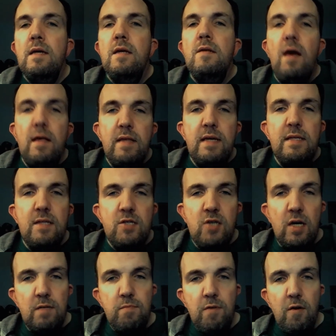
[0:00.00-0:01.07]
not like the
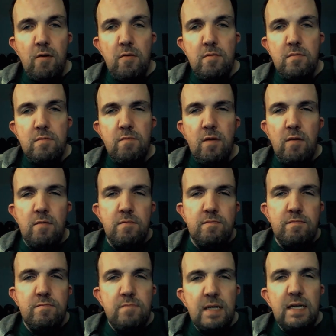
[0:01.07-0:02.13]
chocolate part. Well,
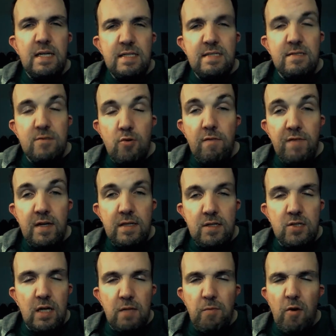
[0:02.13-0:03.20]
I guess sort of like the
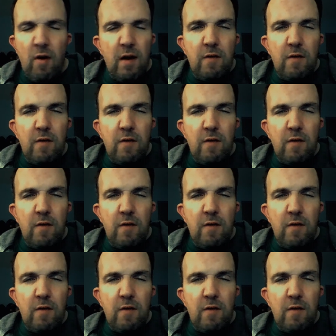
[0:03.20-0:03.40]
chocolate part.